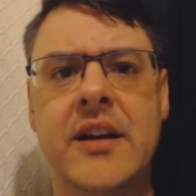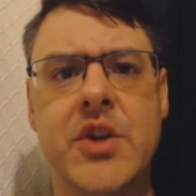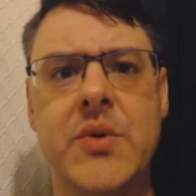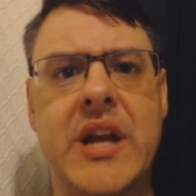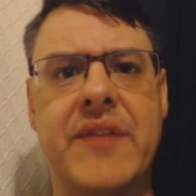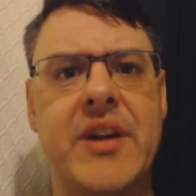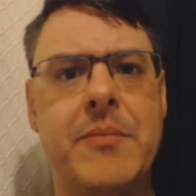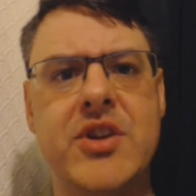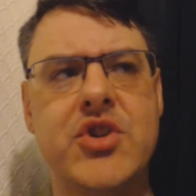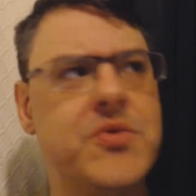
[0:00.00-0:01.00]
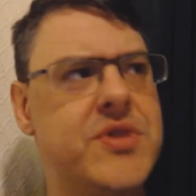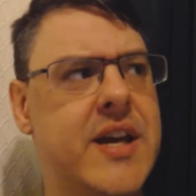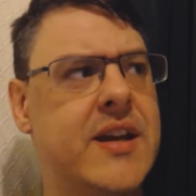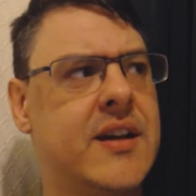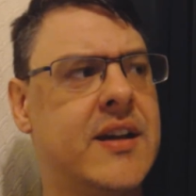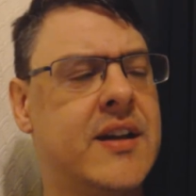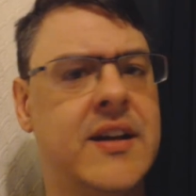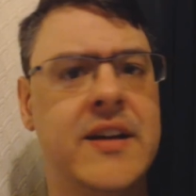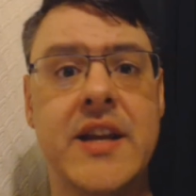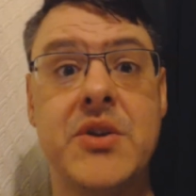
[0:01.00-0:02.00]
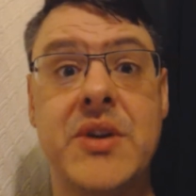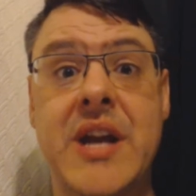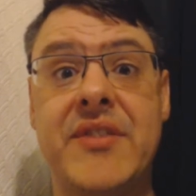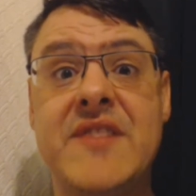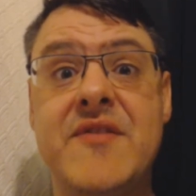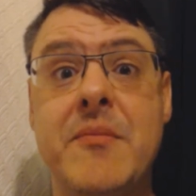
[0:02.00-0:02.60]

you can have an epic Tuesday, then you can have an even